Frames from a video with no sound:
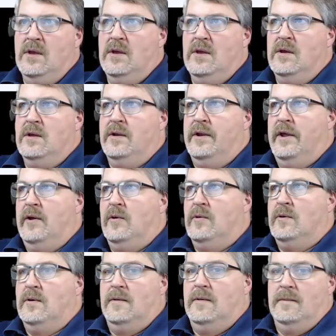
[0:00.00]
Now,
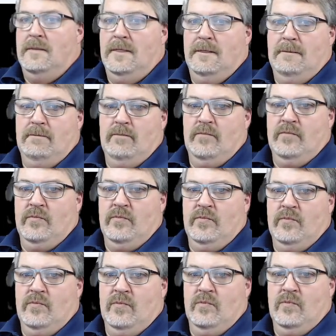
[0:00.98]

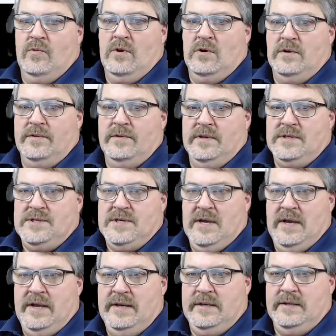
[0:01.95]
on the
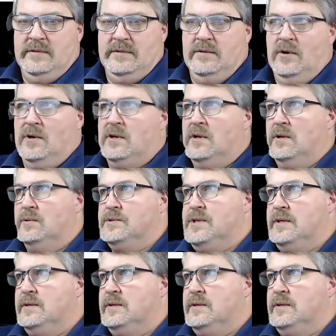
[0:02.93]
site, oh, I closed it.